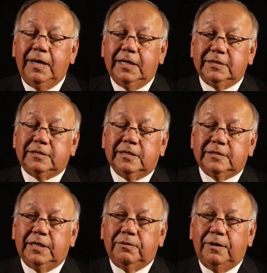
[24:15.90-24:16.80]
And just
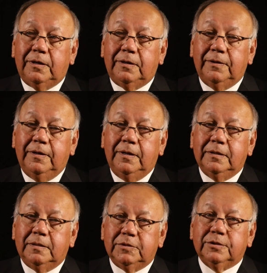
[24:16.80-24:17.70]
as I said earlier,
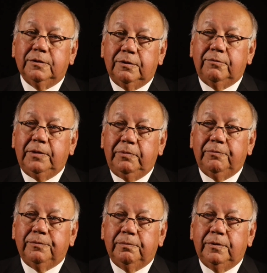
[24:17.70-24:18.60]
the Muscogee Creek
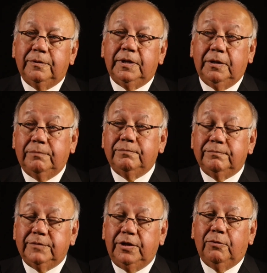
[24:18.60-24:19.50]
people,
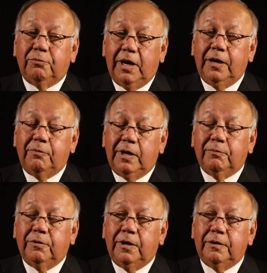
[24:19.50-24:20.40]
they'll rally
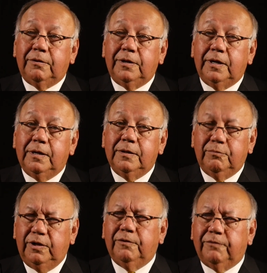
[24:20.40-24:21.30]
around one another, and
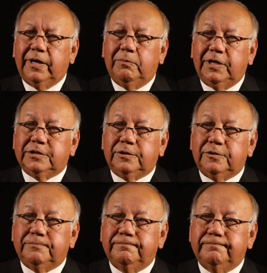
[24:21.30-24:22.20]
we'll overcome this too.